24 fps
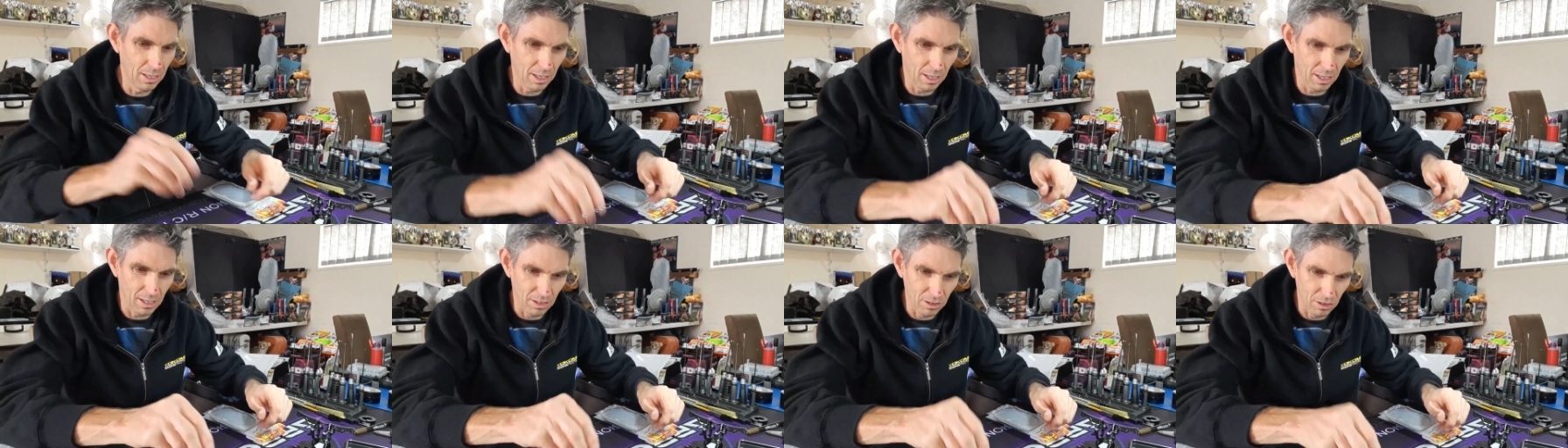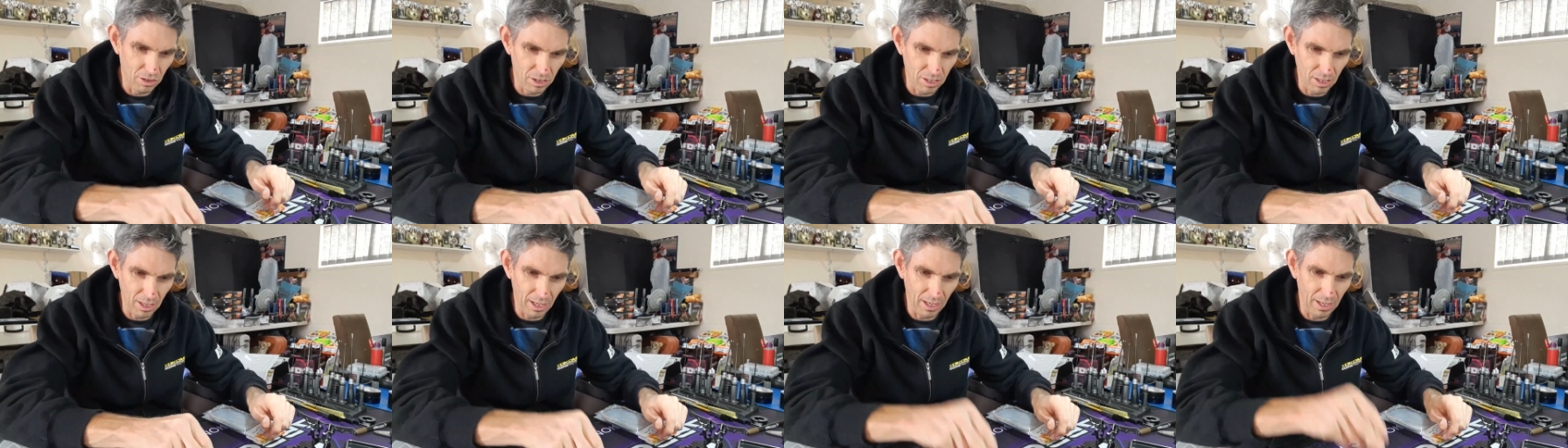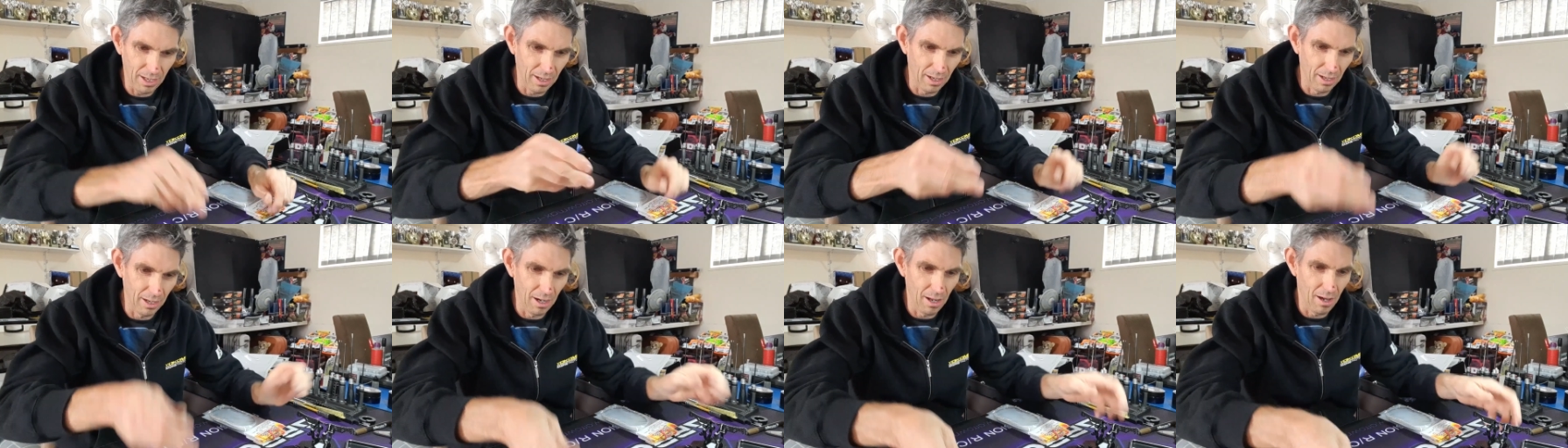You can see
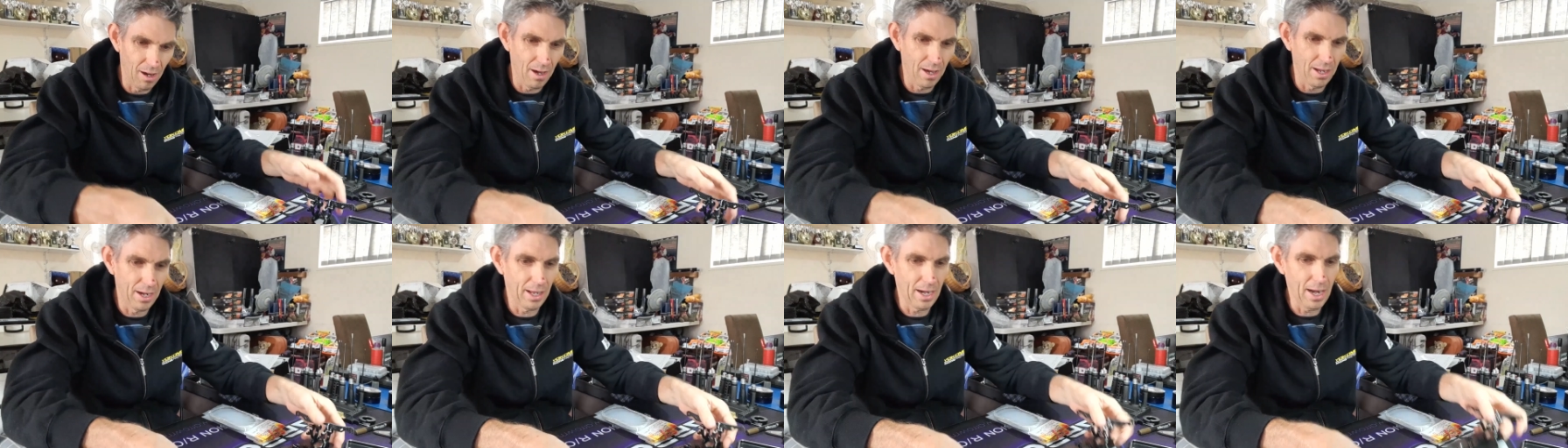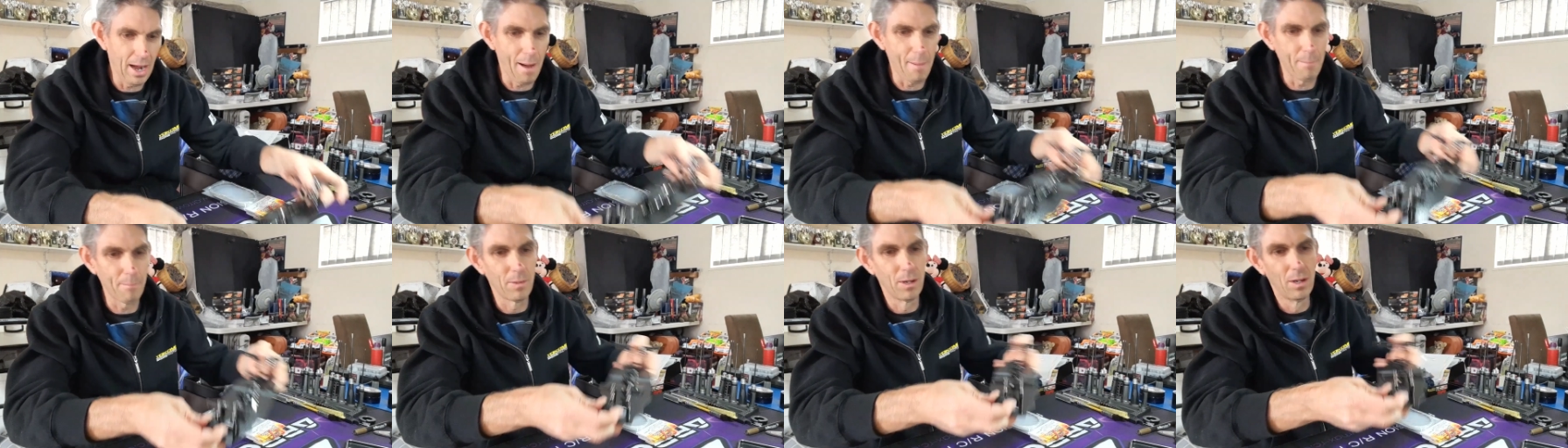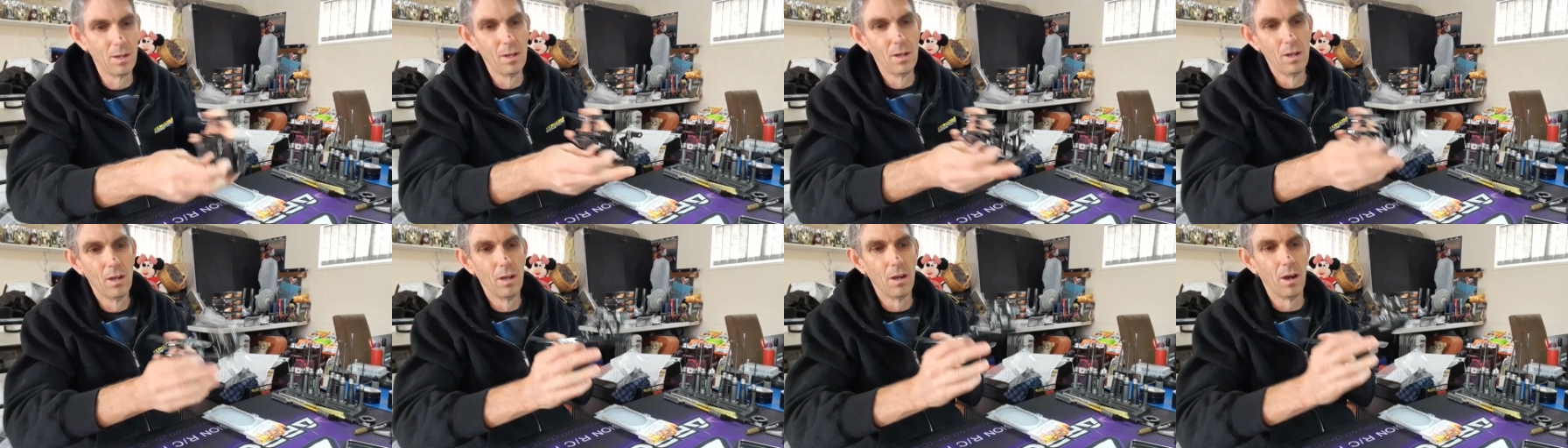it and line it up
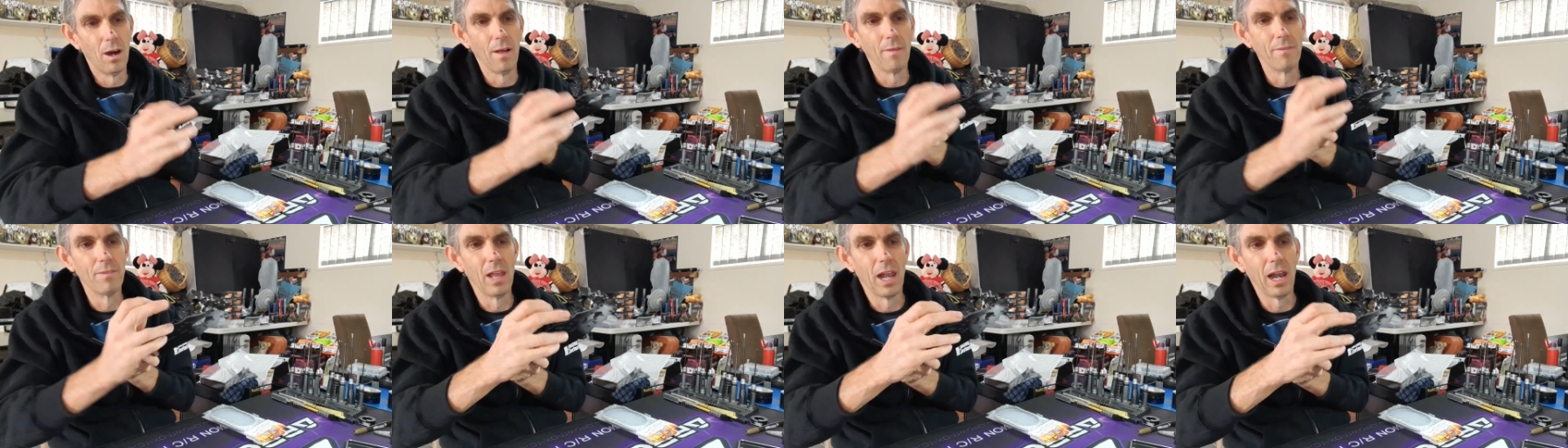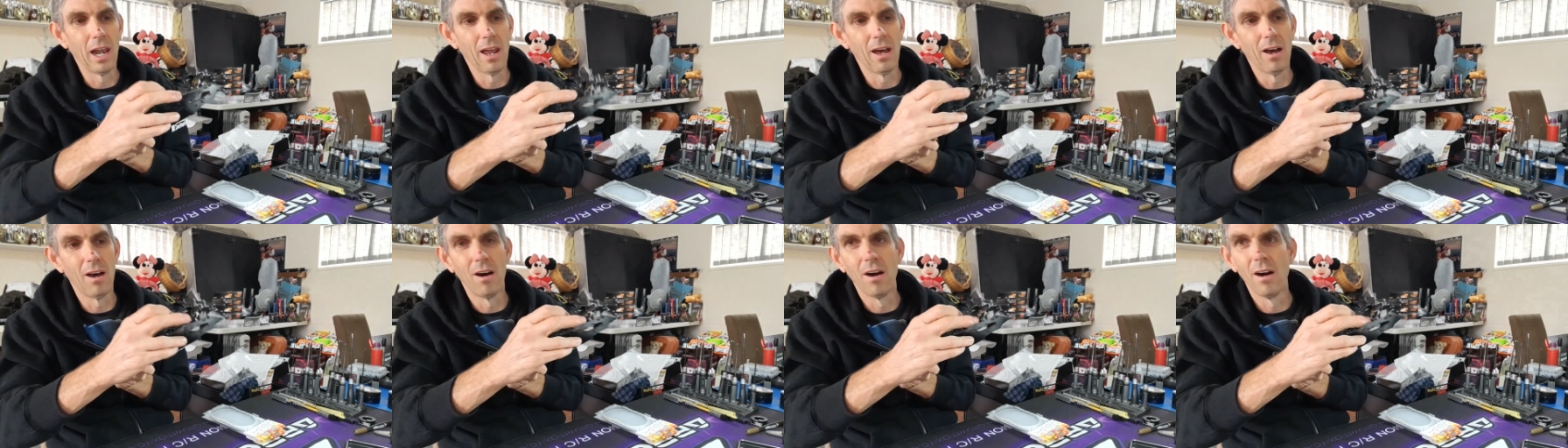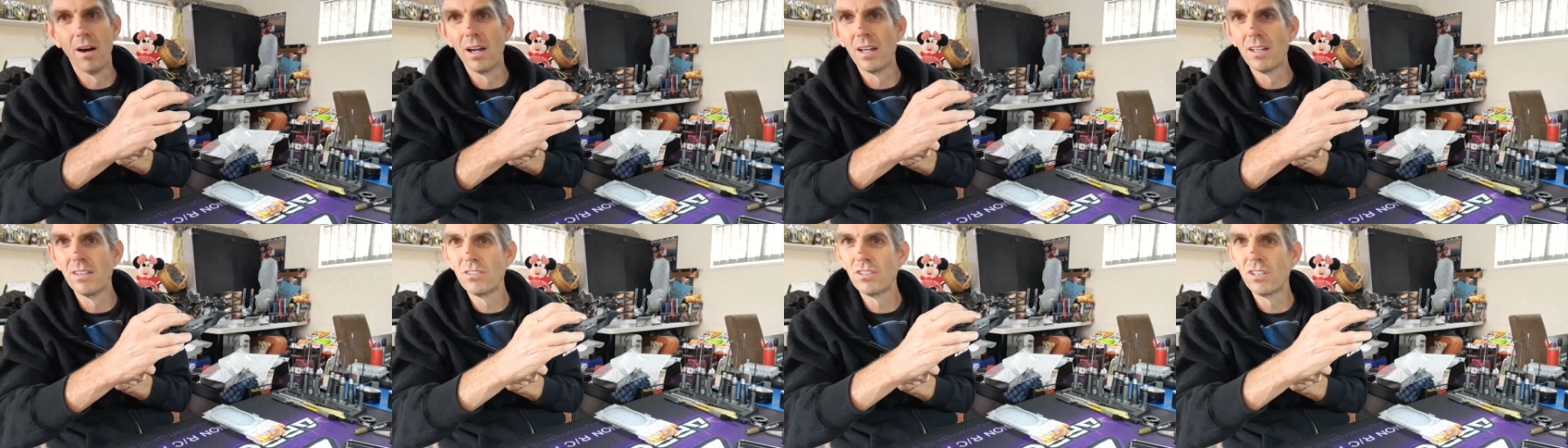on the
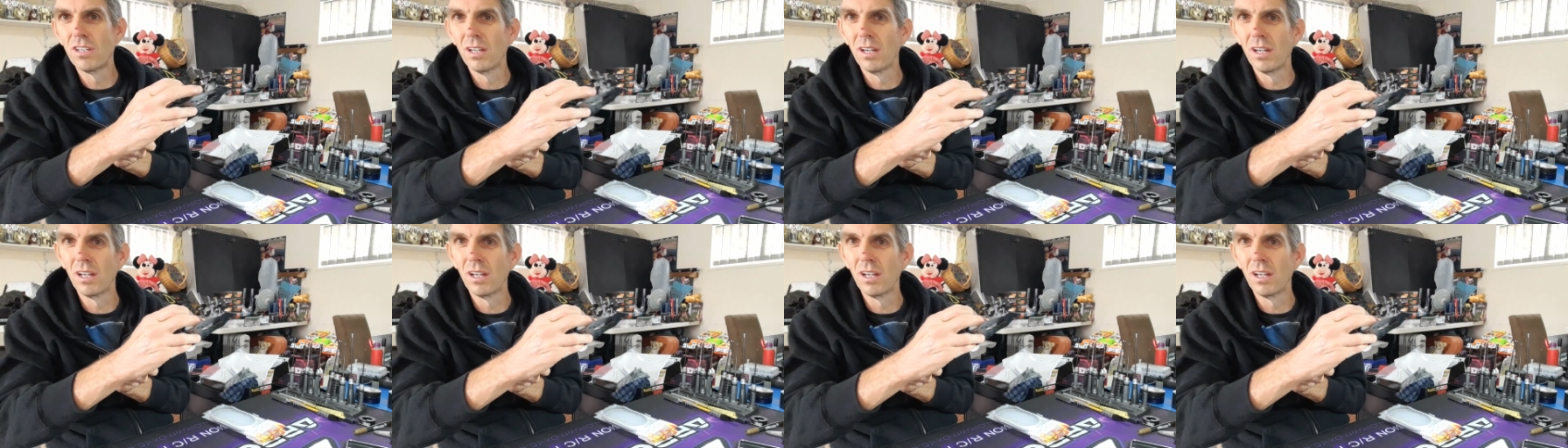lines.